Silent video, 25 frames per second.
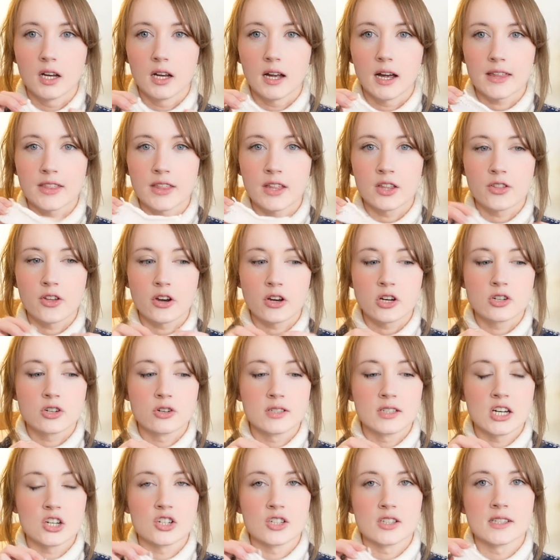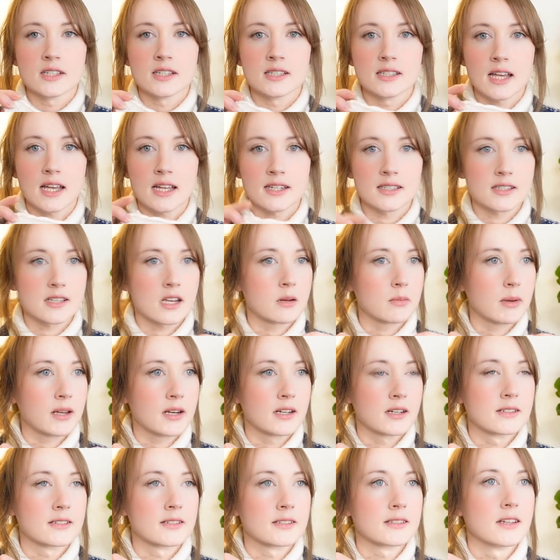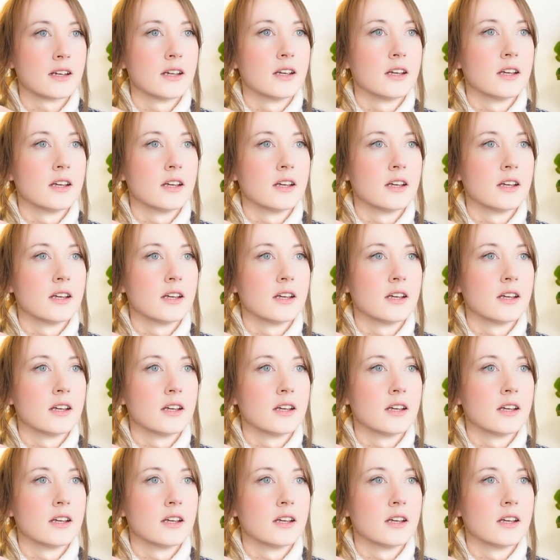I think 32 stitches in 10 centimeters.